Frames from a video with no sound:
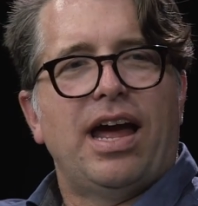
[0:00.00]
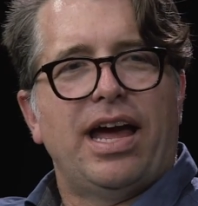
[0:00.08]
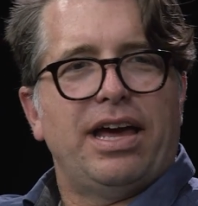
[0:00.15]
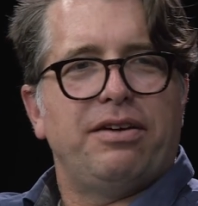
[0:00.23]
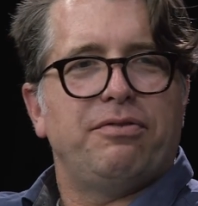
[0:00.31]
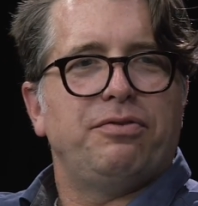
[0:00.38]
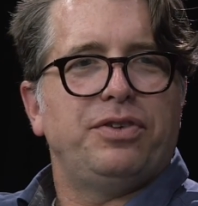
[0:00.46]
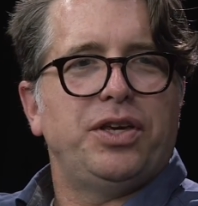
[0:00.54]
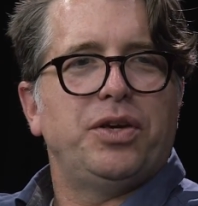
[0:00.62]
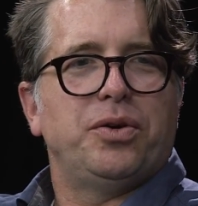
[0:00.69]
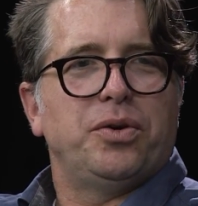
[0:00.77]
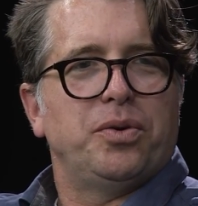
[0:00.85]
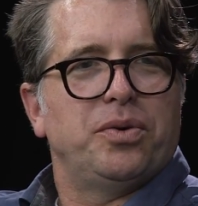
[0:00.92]
eye
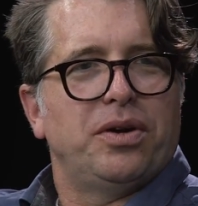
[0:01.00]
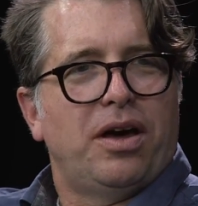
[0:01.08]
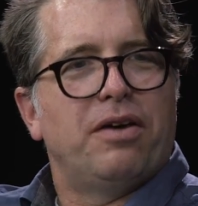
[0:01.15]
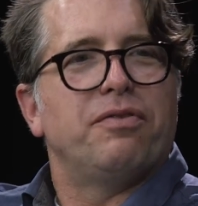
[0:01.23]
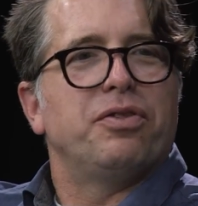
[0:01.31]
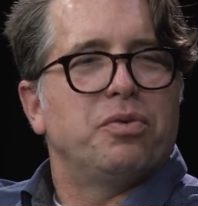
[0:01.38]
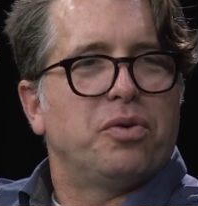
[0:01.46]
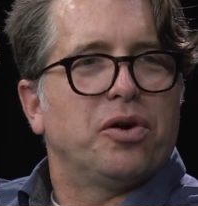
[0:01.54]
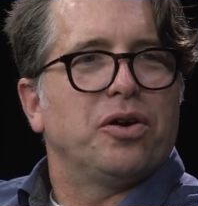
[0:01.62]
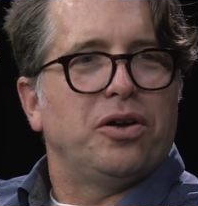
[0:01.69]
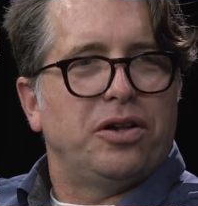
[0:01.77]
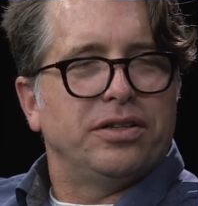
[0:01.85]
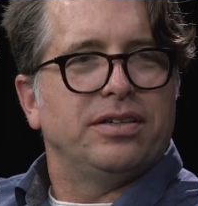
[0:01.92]
view of the
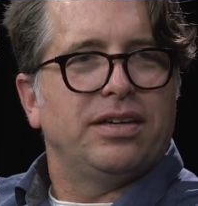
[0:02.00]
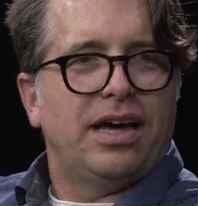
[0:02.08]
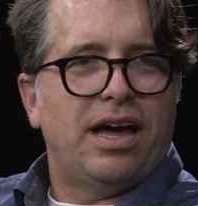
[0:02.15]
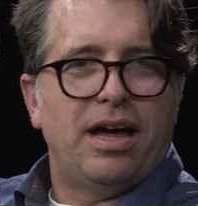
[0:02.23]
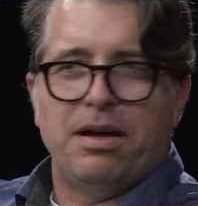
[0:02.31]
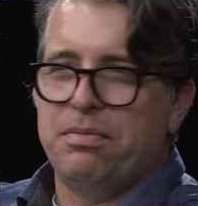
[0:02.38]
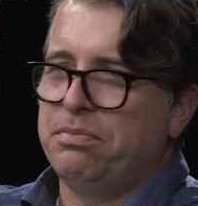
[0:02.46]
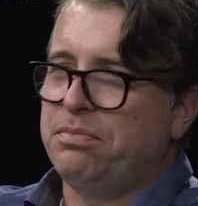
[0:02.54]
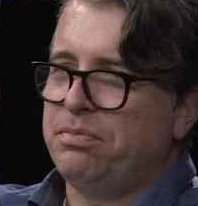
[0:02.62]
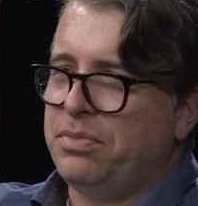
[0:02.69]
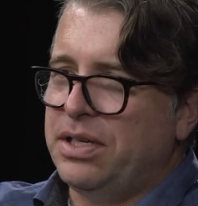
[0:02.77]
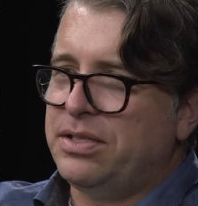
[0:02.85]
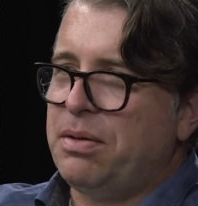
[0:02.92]
world
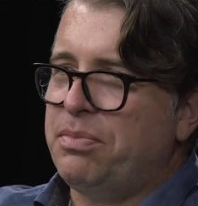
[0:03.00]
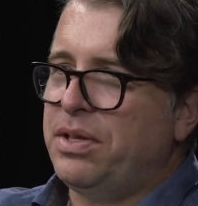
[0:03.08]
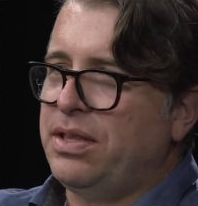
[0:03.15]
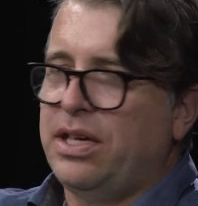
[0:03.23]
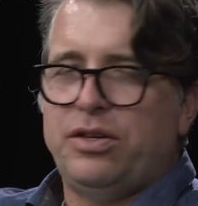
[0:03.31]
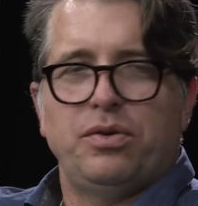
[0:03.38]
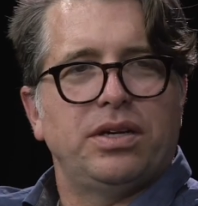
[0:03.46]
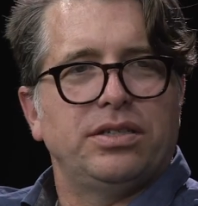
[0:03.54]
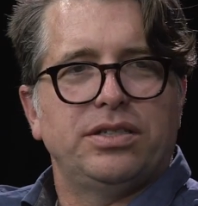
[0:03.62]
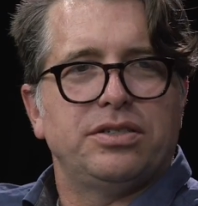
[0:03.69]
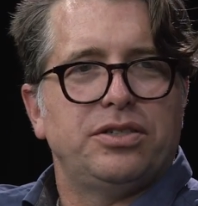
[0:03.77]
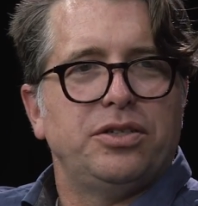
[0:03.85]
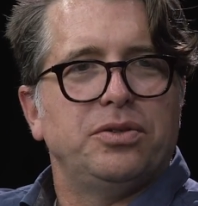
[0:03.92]
is something that you can
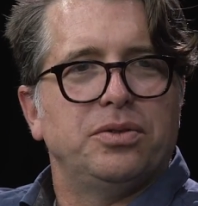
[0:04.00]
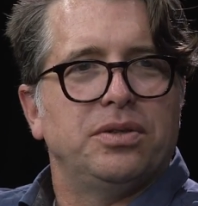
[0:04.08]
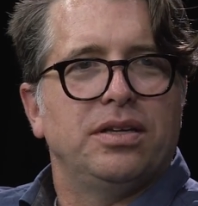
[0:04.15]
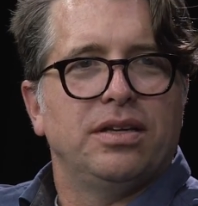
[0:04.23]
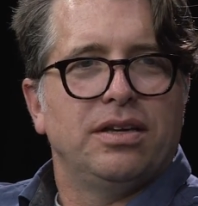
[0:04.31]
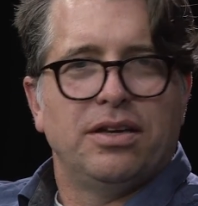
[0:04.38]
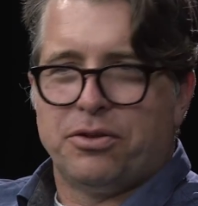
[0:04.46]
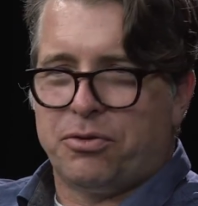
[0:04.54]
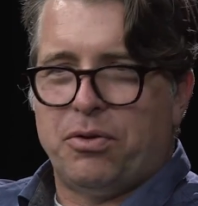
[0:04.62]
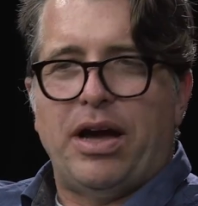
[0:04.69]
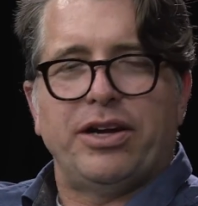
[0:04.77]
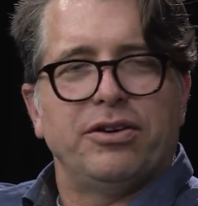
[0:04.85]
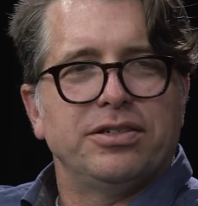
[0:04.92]
just do
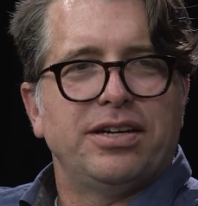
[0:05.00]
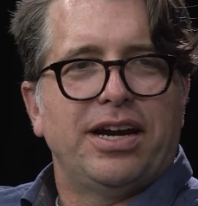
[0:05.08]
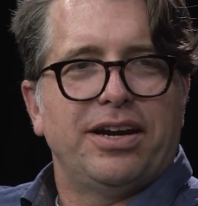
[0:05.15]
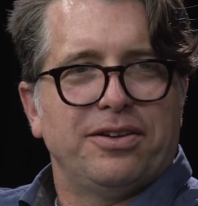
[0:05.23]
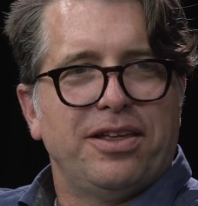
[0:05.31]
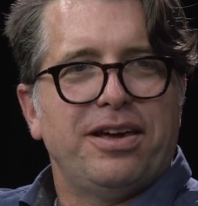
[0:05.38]
throughout your entire